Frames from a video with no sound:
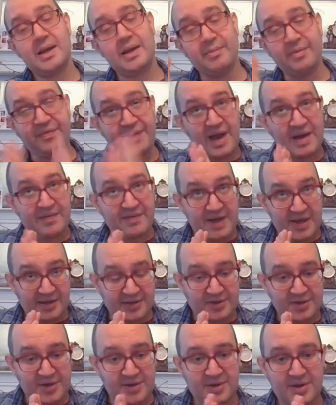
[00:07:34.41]
Number 5, I
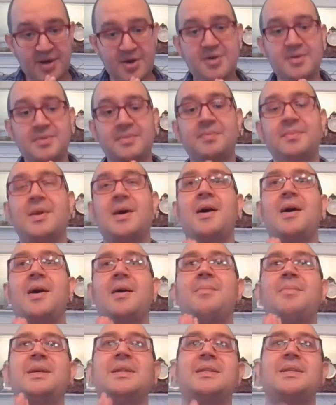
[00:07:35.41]
also don't
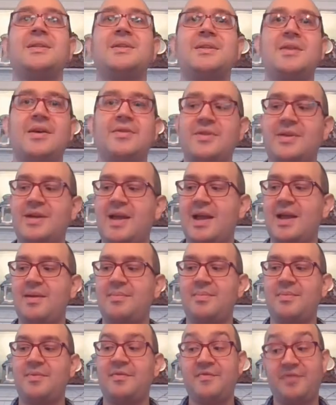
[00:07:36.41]
own. It's another
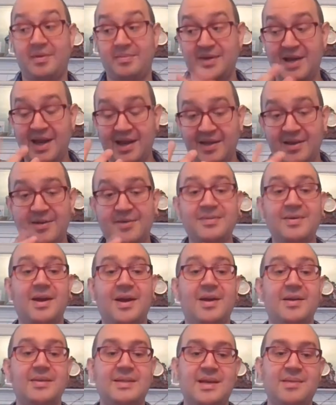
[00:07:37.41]
game from
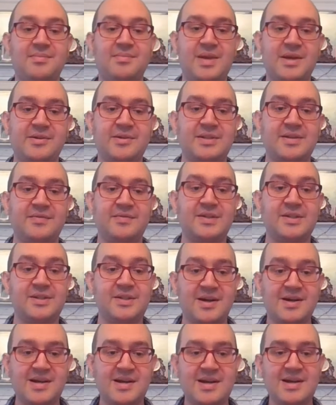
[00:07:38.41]
Yellow, same makers of
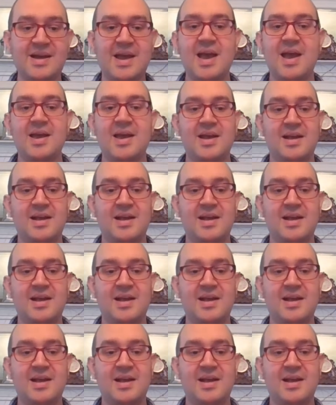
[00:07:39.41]
Katara.